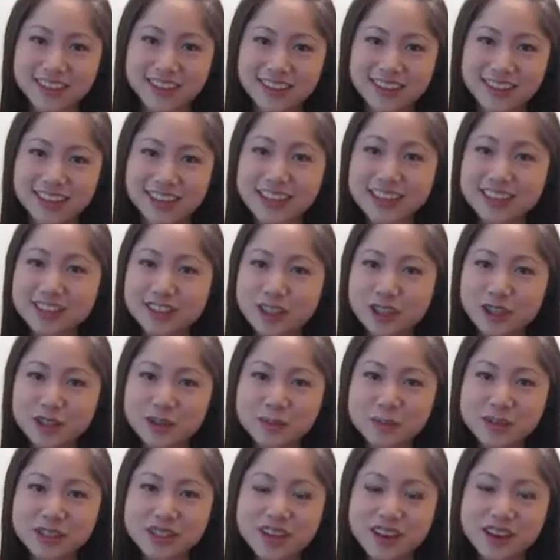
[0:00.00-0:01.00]
Okay, in
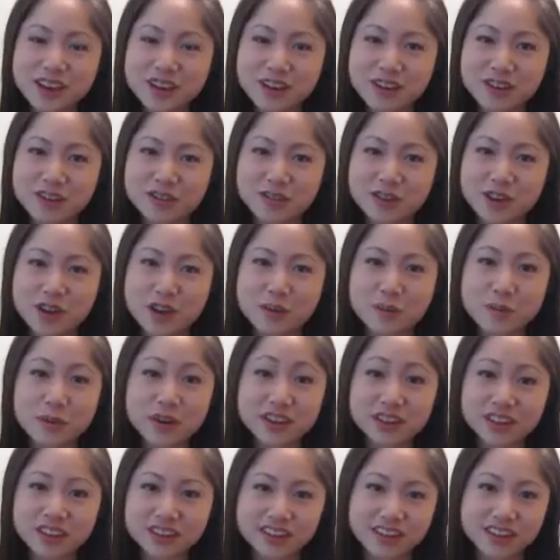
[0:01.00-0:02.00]
terms of
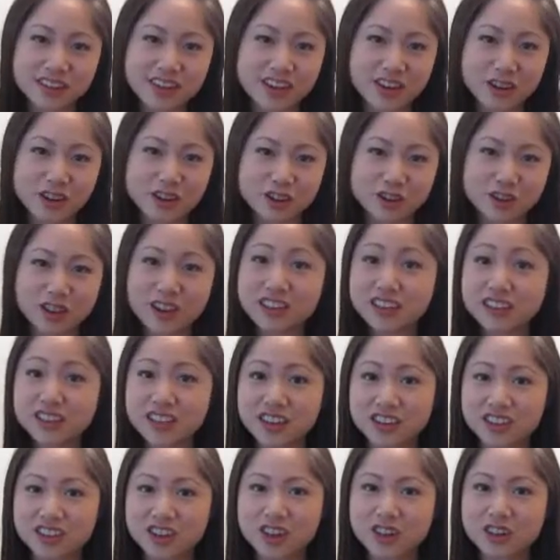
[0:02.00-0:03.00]
marketing now, there's a lot
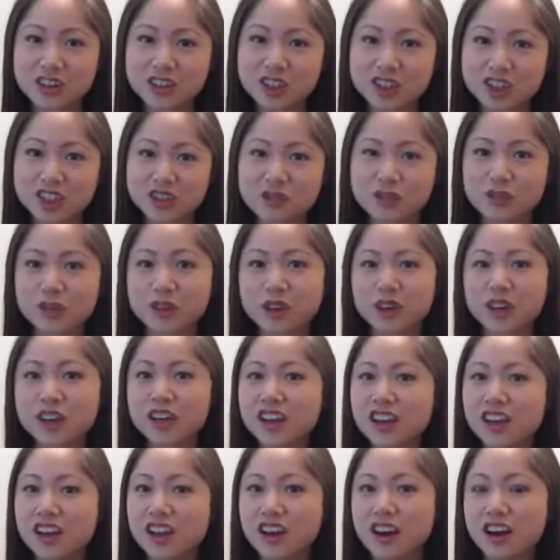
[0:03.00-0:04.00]
of technology
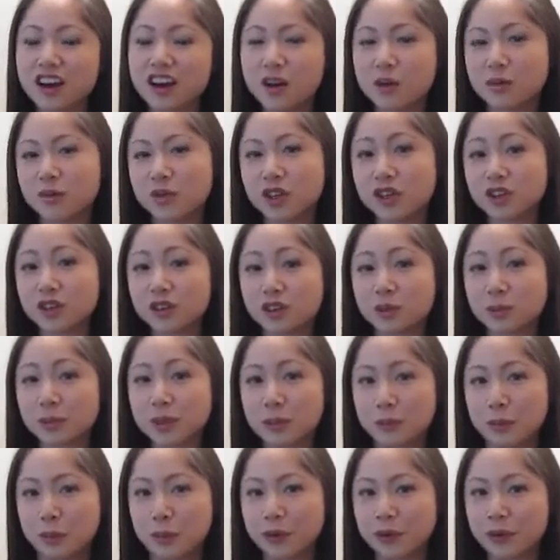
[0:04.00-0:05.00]
for younger
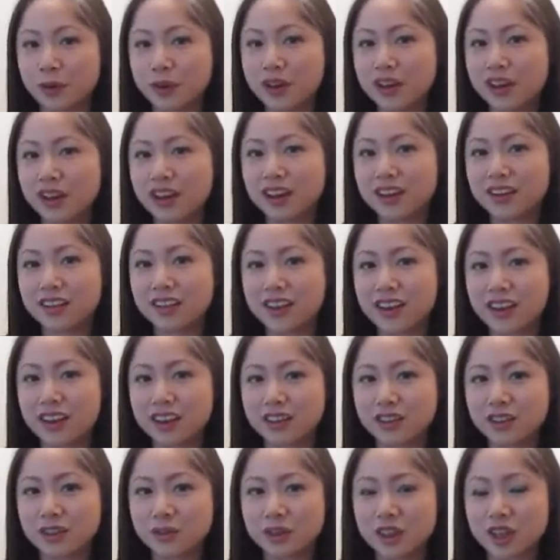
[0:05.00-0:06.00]
people
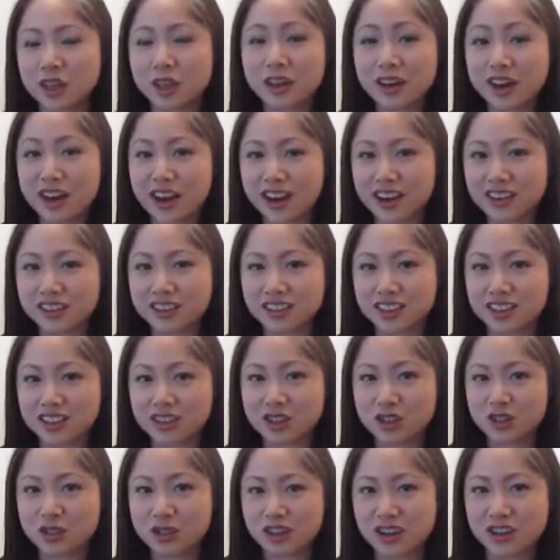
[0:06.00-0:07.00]
that they can
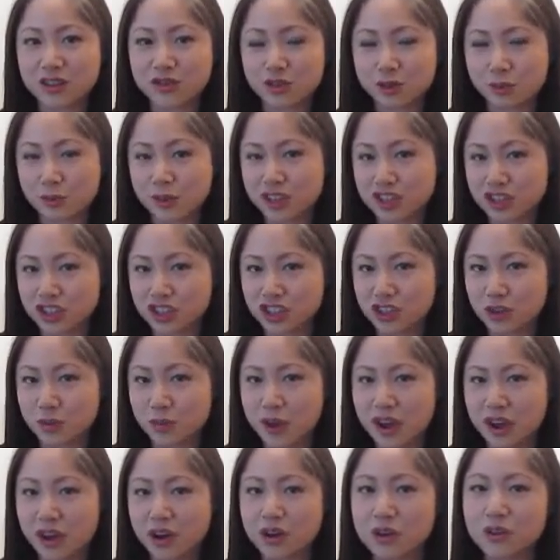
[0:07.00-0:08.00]
access to get information
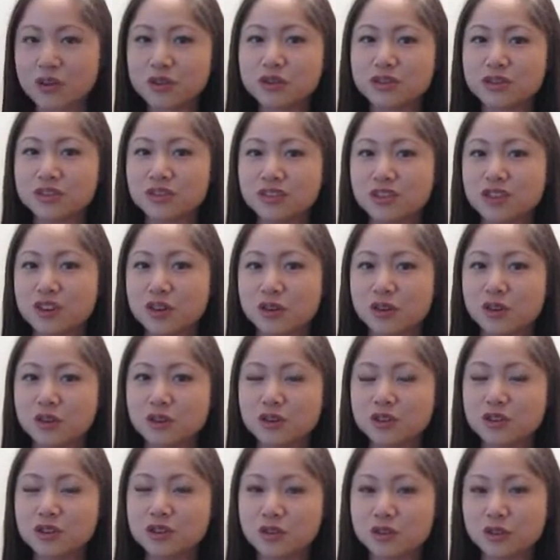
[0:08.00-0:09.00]
about
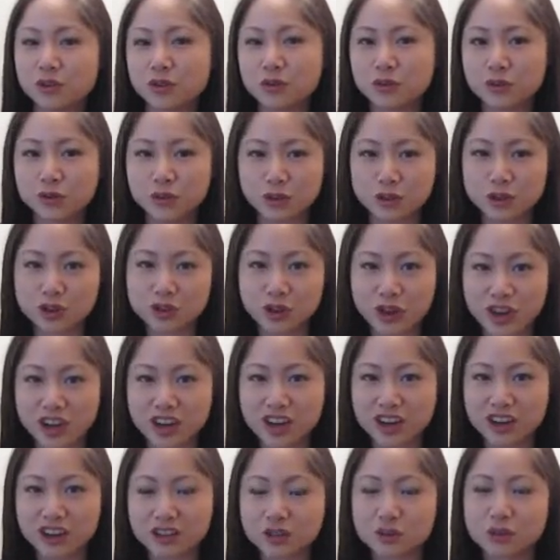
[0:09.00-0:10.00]
new food
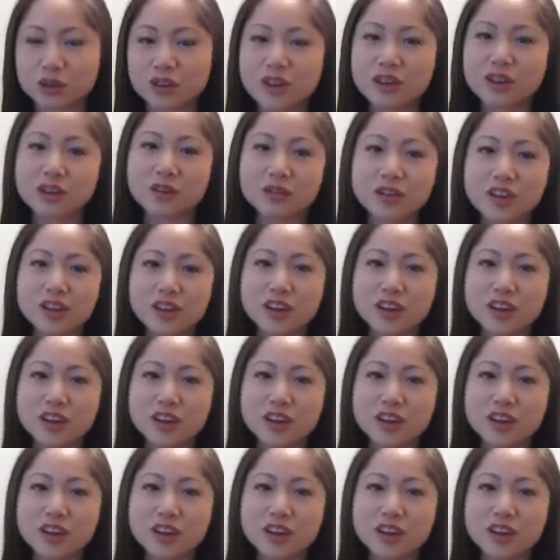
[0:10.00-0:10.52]
trucks, or like